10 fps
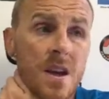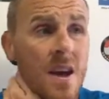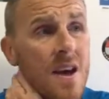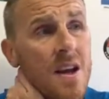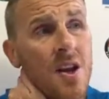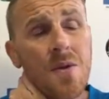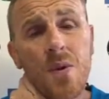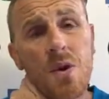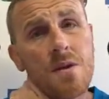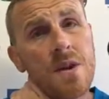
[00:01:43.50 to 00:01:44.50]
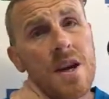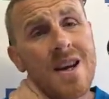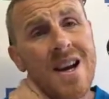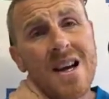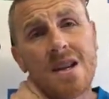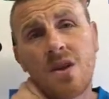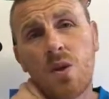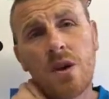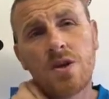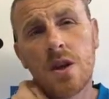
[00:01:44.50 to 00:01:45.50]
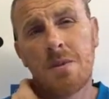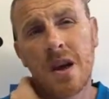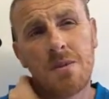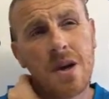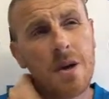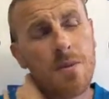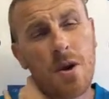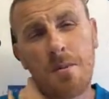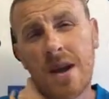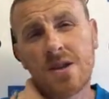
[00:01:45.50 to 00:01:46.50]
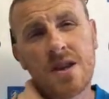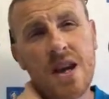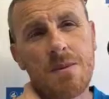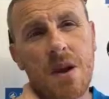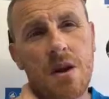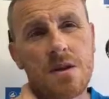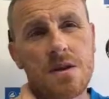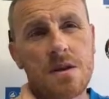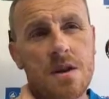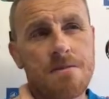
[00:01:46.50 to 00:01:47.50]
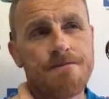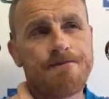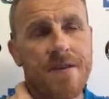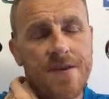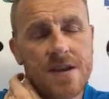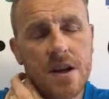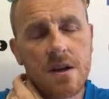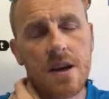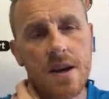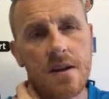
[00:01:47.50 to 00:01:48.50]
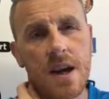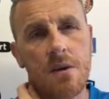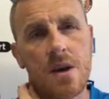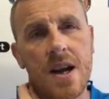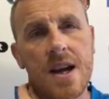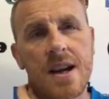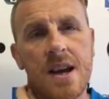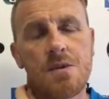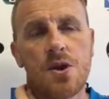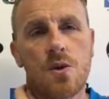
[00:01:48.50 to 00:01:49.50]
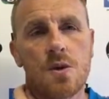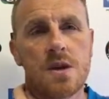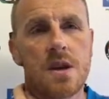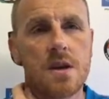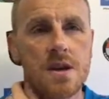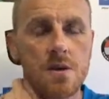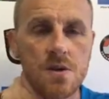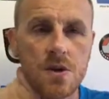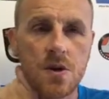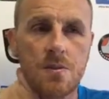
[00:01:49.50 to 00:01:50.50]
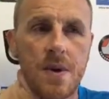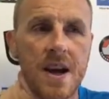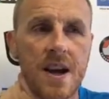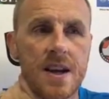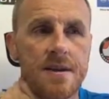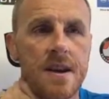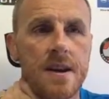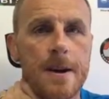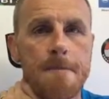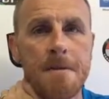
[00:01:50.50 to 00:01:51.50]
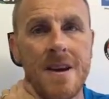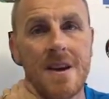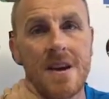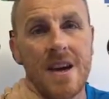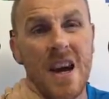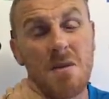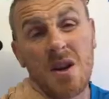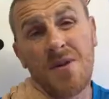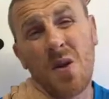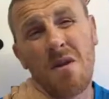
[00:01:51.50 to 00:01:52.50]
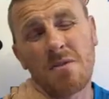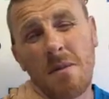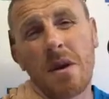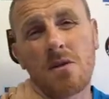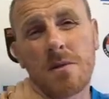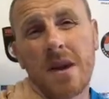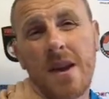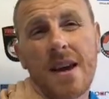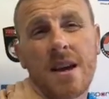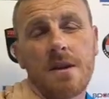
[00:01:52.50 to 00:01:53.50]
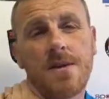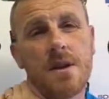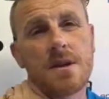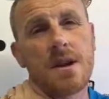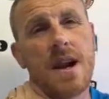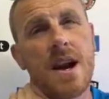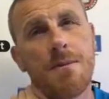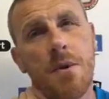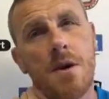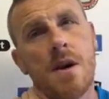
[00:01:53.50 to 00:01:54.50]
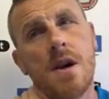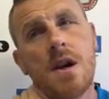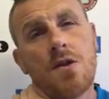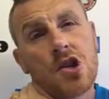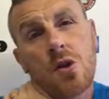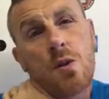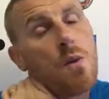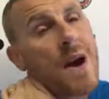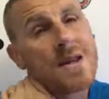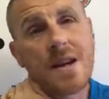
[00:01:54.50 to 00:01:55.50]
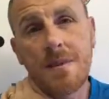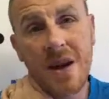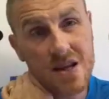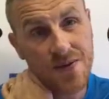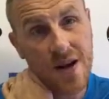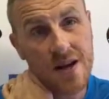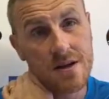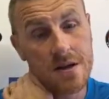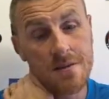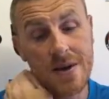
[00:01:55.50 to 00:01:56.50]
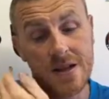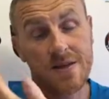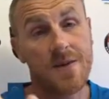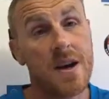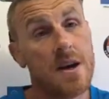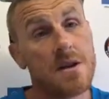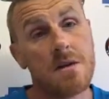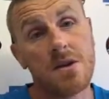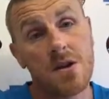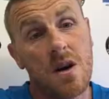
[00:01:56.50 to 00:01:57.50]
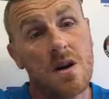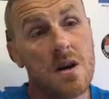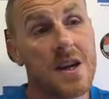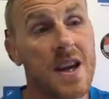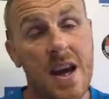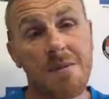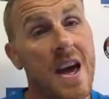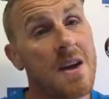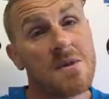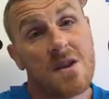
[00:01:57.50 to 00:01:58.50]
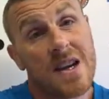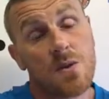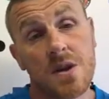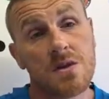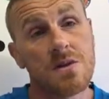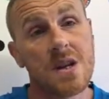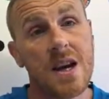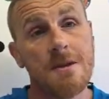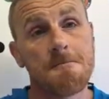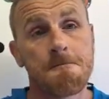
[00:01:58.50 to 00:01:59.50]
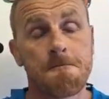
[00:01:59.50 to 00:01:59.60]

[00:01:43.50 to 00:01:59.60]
Yeah, another one that in an ideal world you'd have maybe put on bench today, because physically it was an hard game Tuesday and he's only just come back, and I think him and a few of us maybe looked a bit leggy in the first half, but there's only one way to get him match fit and sort of get in games, and that's what he's done today.